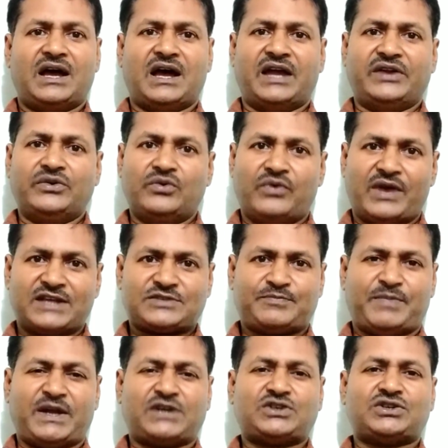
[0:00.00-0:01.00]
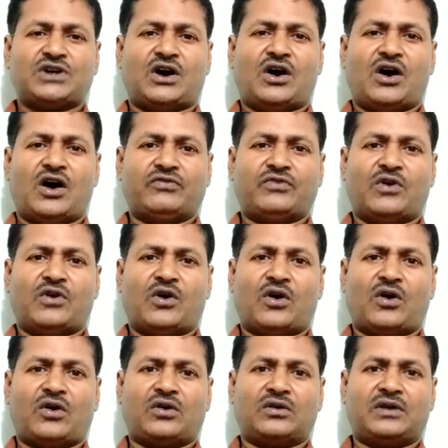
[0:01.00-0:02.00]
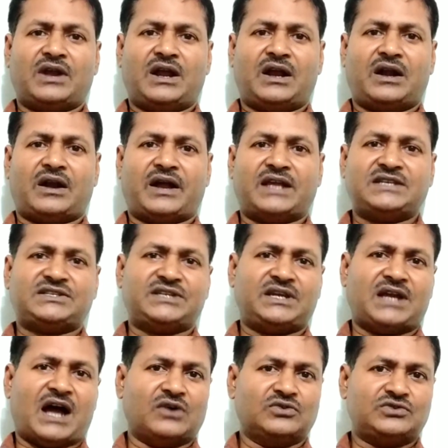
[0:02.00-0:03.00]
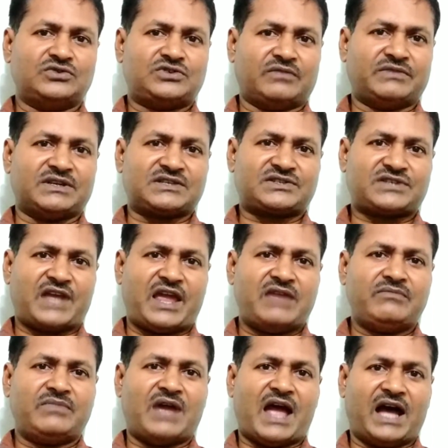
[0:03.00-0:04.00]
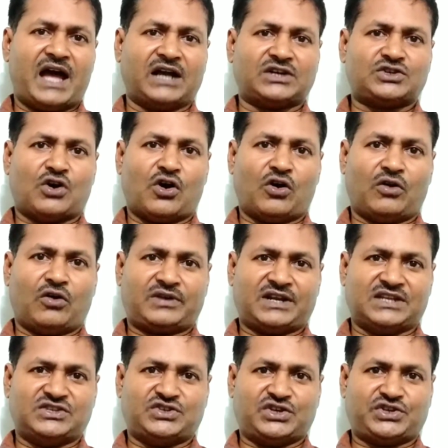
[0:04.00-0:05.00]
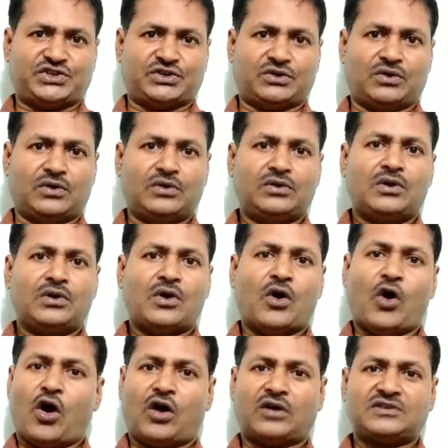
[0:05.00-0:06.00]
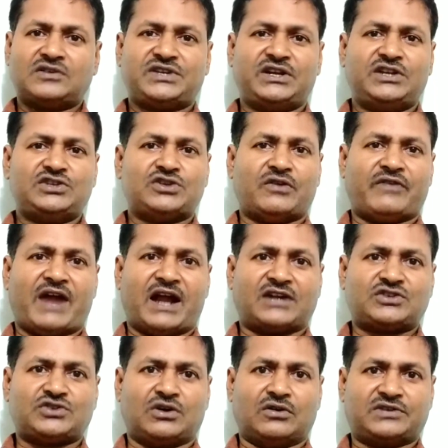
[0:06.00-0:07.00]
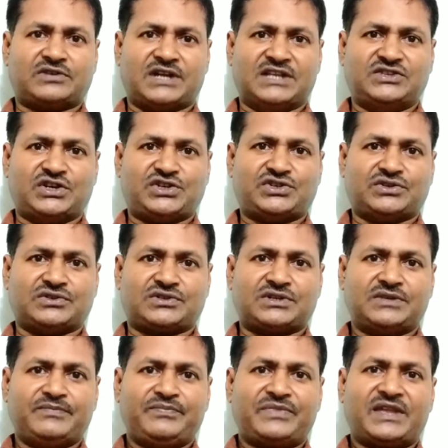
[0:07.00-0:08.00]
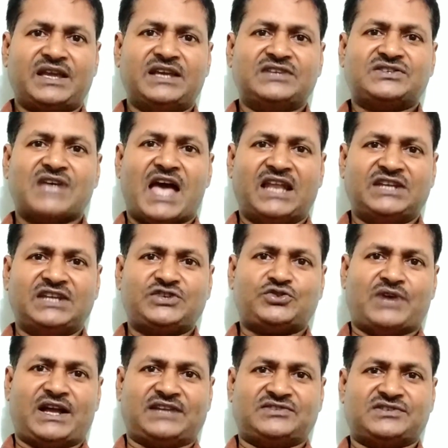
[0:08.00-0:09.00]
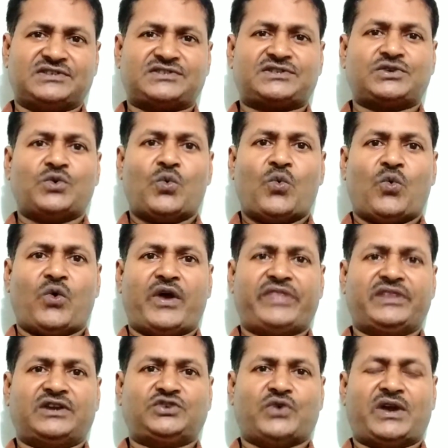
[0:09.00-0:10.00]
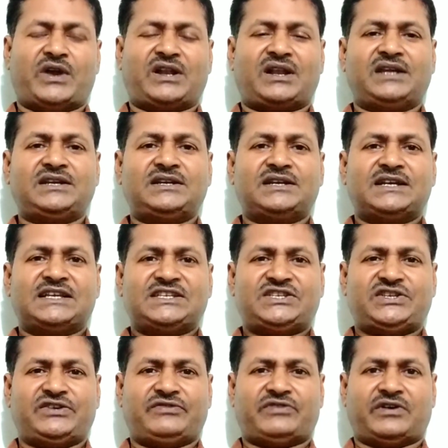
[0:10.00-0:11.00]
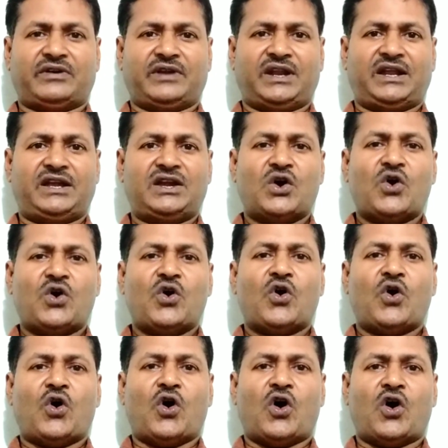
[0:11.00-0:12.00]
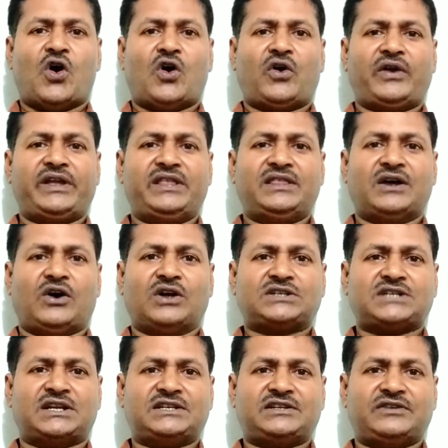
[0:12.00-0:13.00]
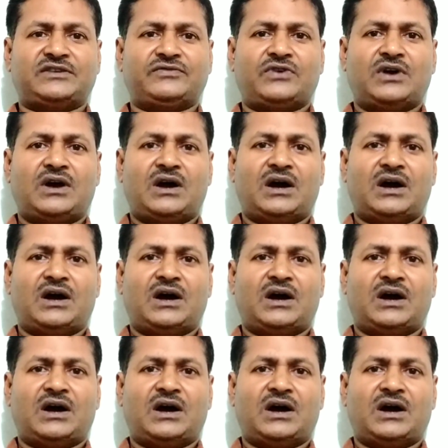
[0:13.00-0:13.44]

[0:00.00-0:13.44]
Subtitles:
in respect of or arising out of the same act or transaction or series of acts or transactions is alleged to exist, whether jointly, severally, or in the alternative,